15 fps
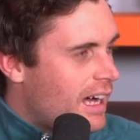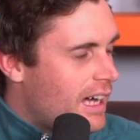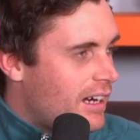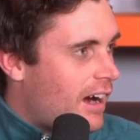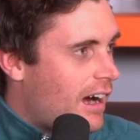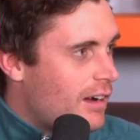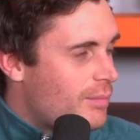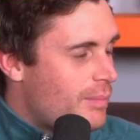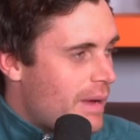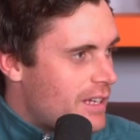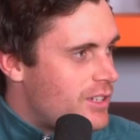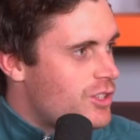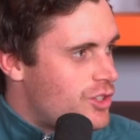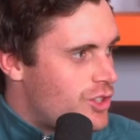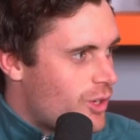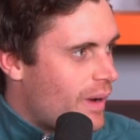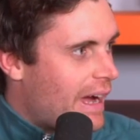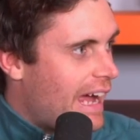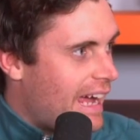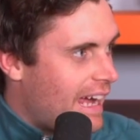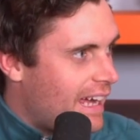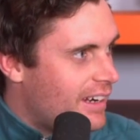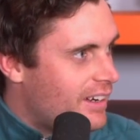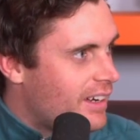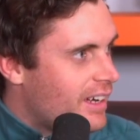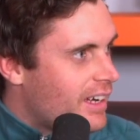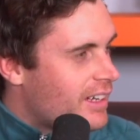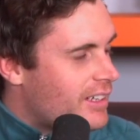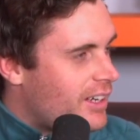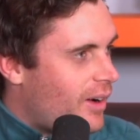and I messaged you ahead
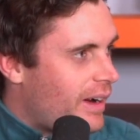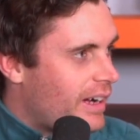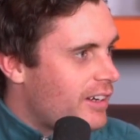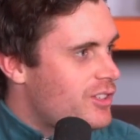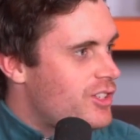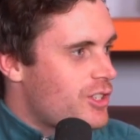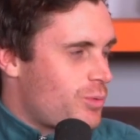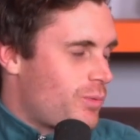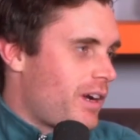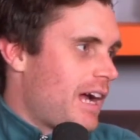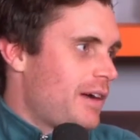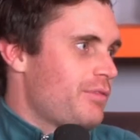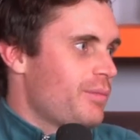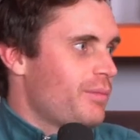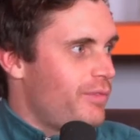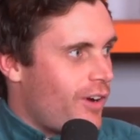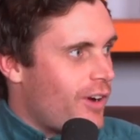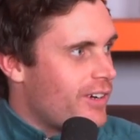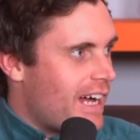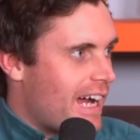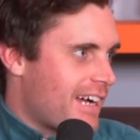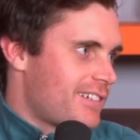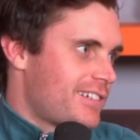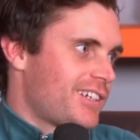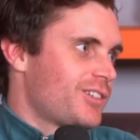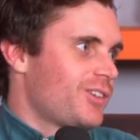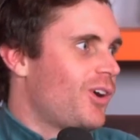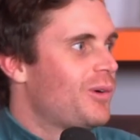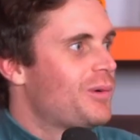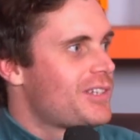going, just came from Phone Hacks,
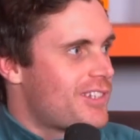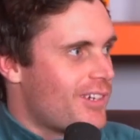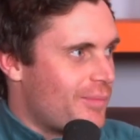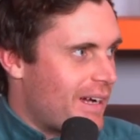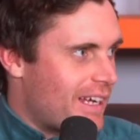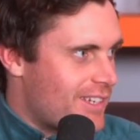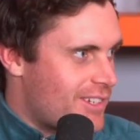ignore what's on my